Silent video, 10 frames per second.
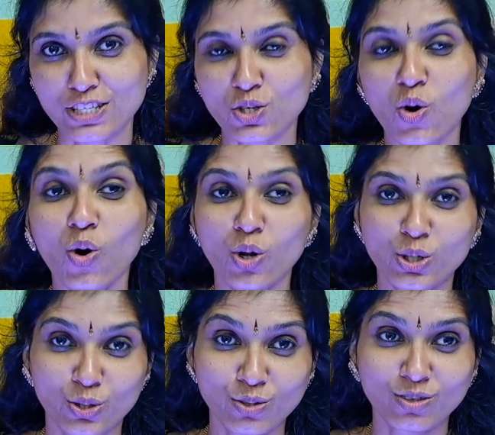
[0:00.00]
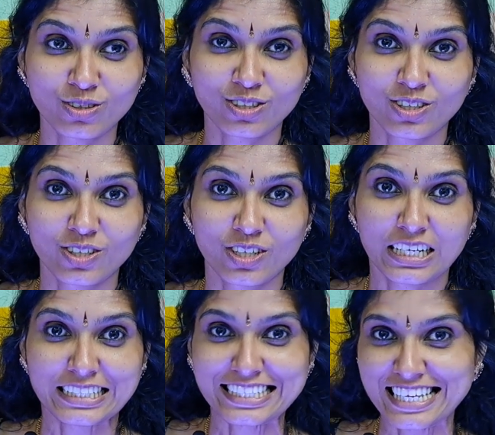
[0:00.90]
As you all know,
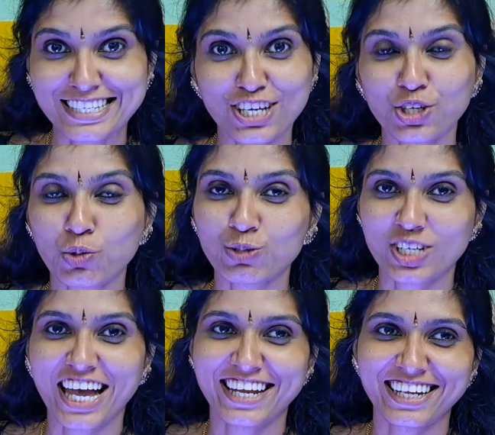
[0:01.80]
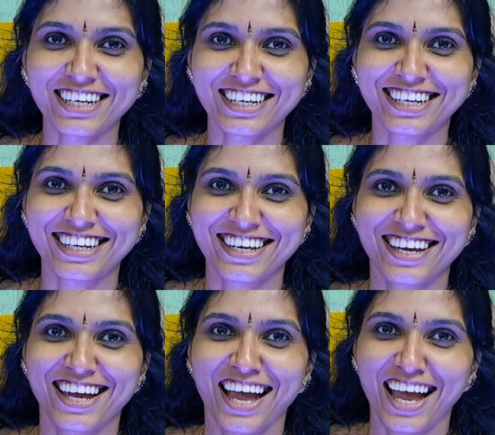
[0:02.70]
this is a new channel
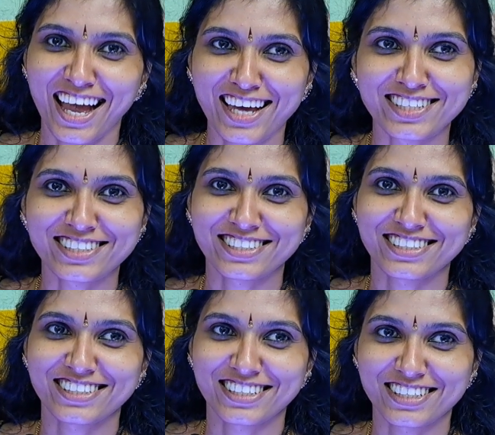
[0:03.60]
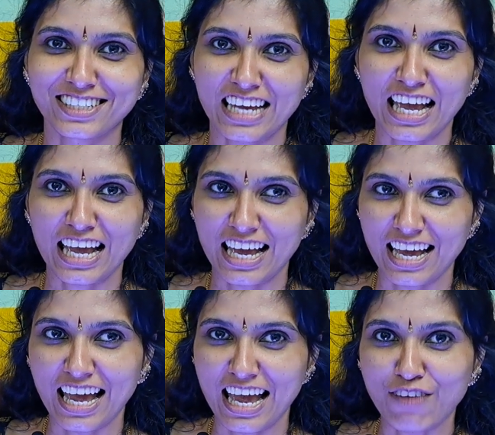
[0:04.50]
and
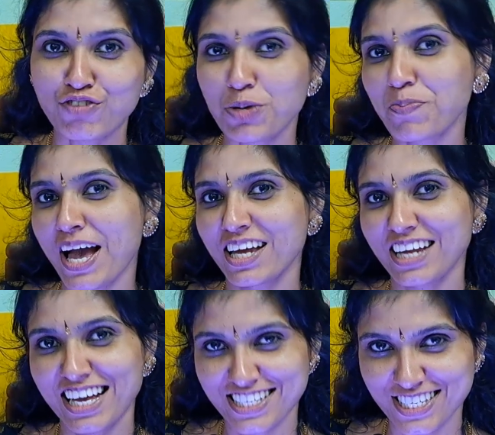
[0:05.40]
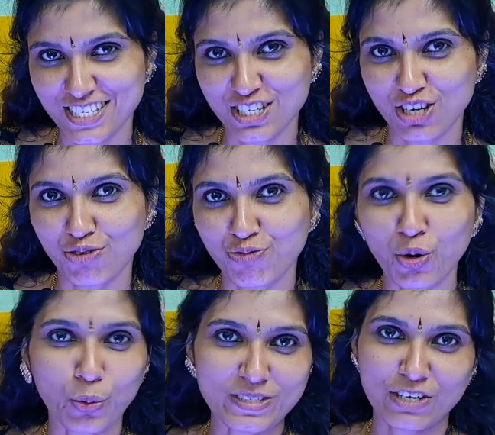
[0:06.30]
every man has
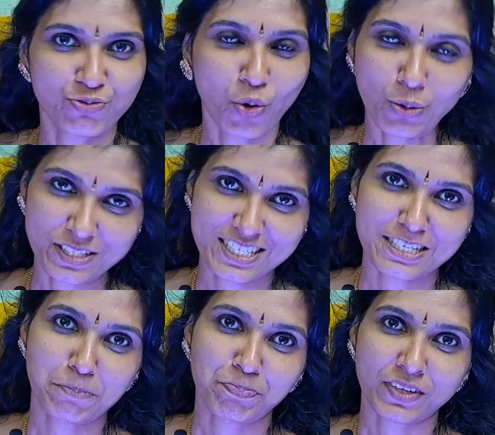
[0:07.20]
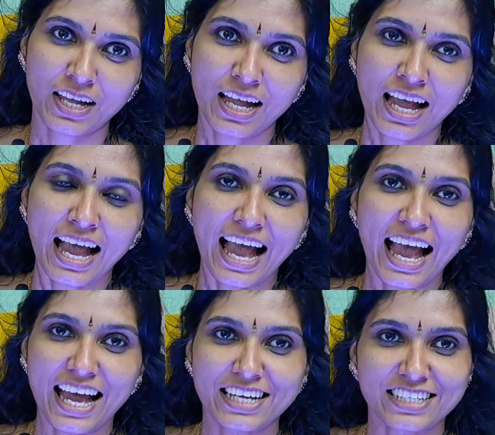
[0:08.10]
flaws and faults,
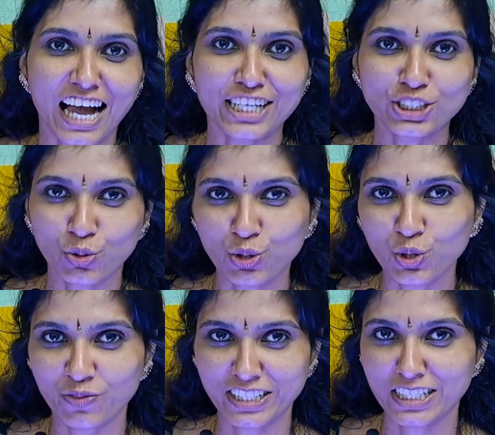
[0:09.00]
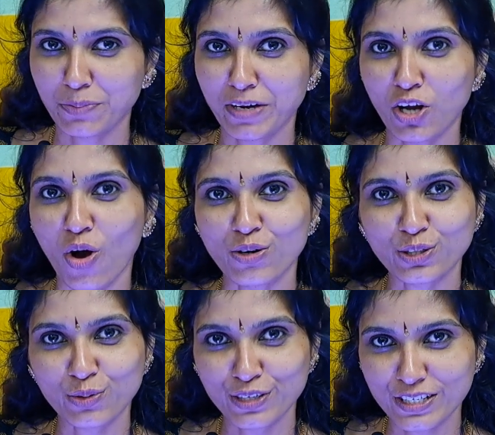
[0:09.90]
and I don't know whether my
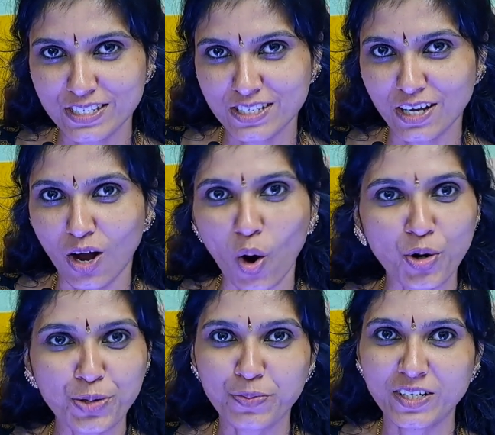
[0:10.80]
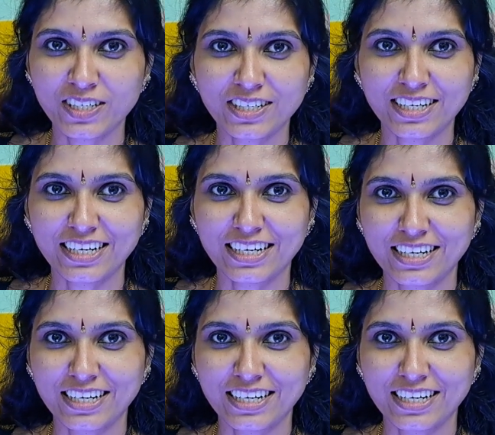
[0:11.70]
audio is audible